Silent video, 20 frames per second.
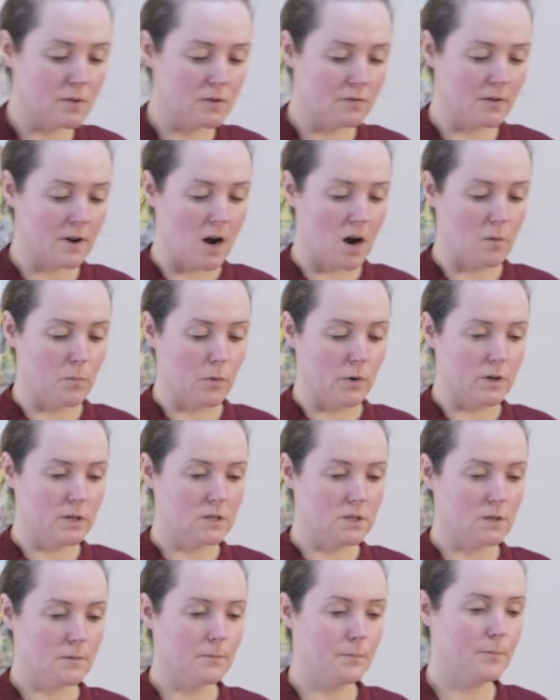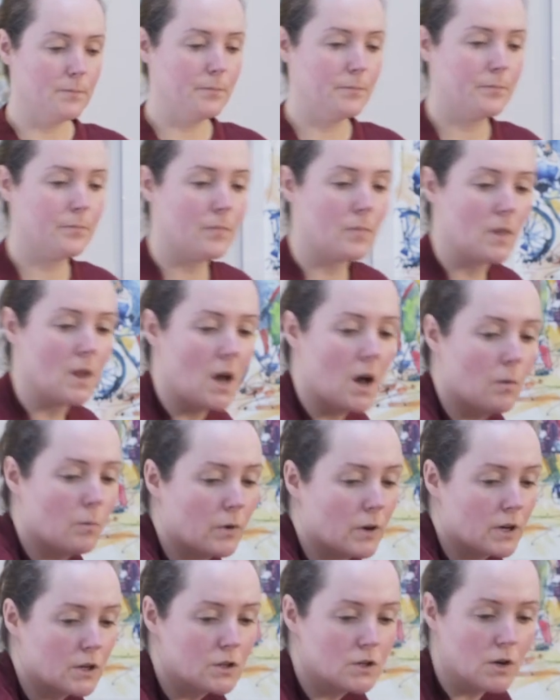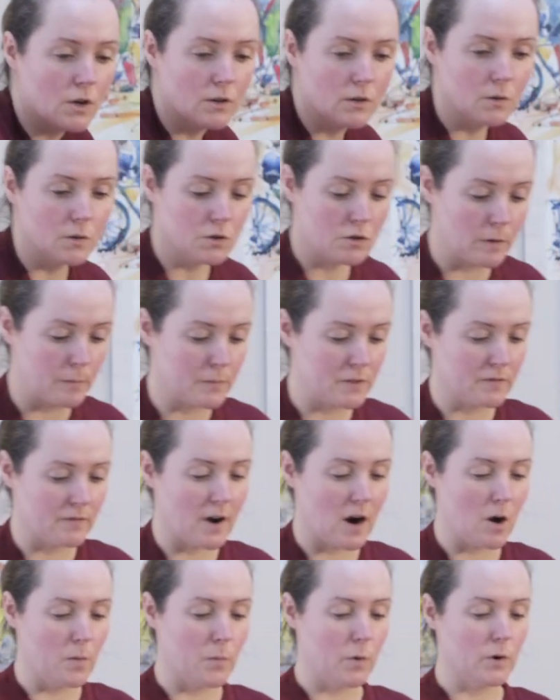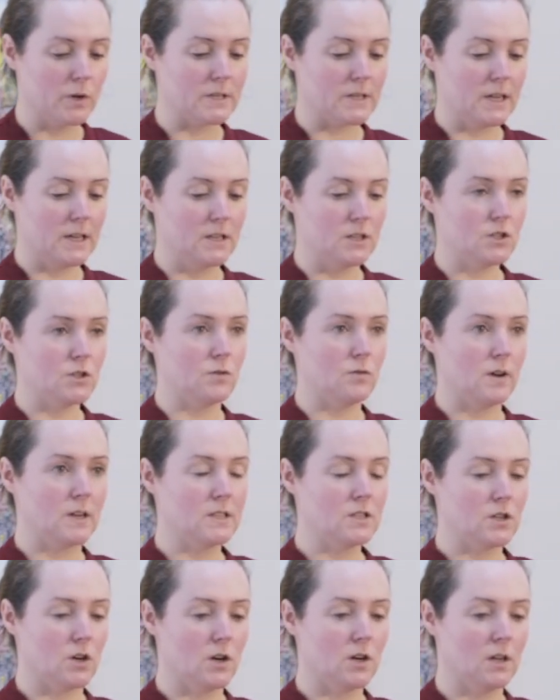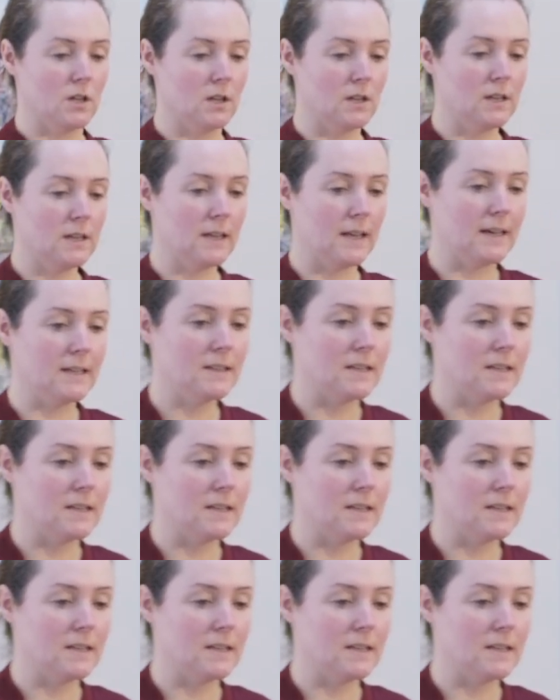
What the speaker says: of cardboard, and we're going to turn those strips of cardboard into a circle like